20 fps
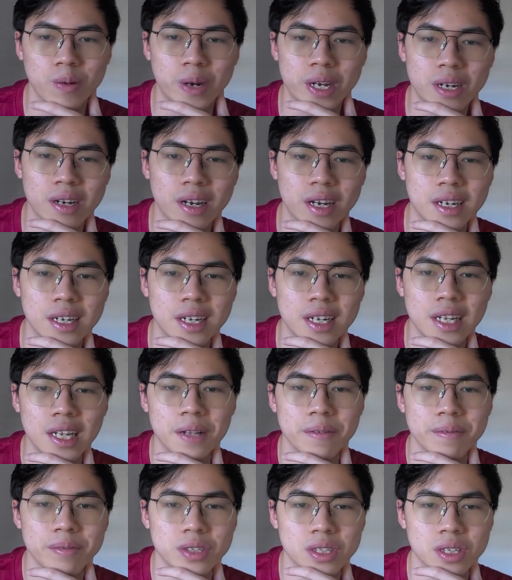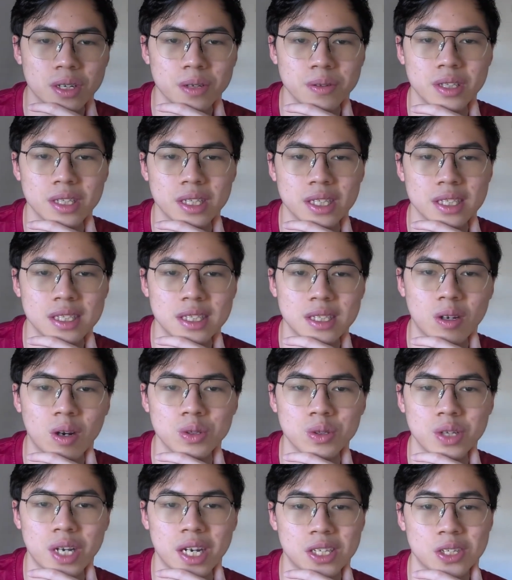so why not? So this
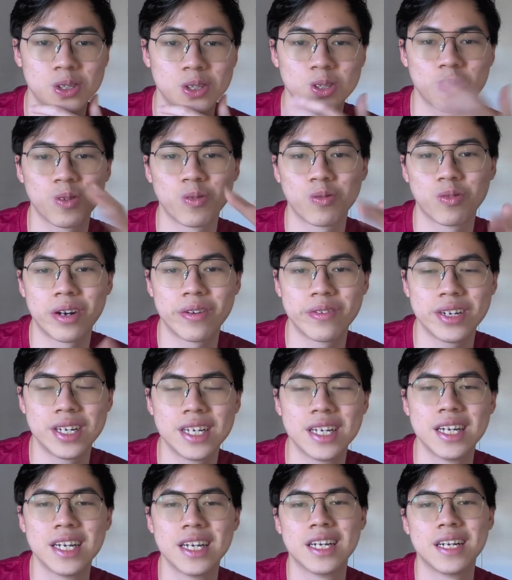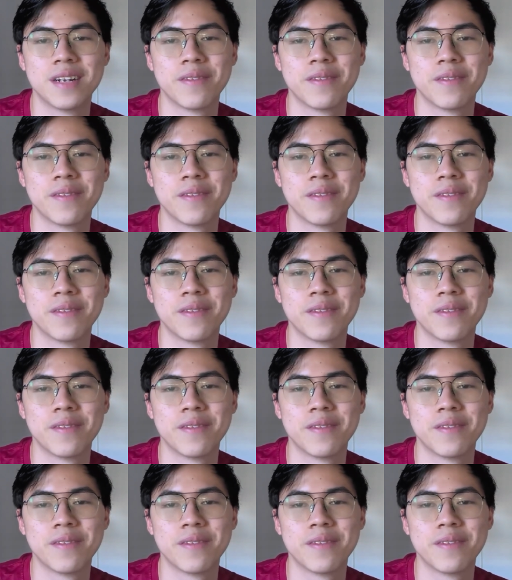call to action is also very